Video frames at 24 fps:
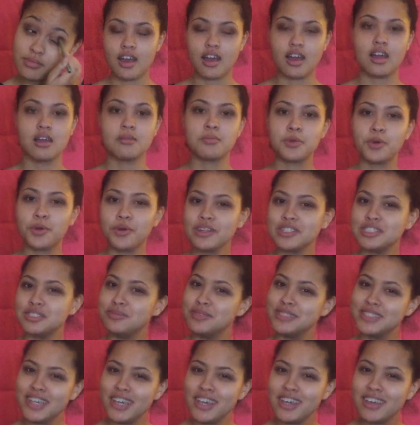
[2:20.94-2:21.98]
I'm going to
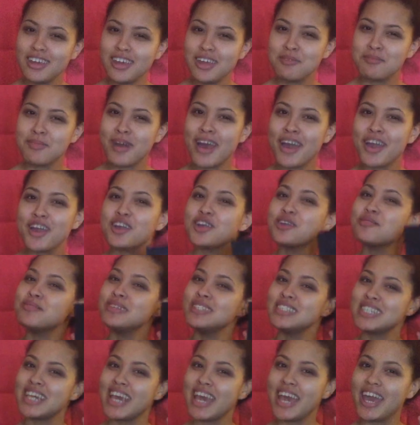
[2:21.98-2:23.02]
be taking my Urban
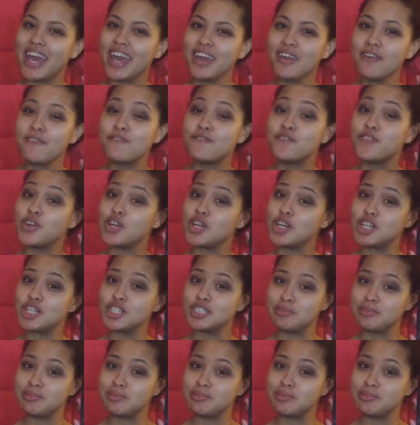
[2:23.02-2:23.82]
Decay Full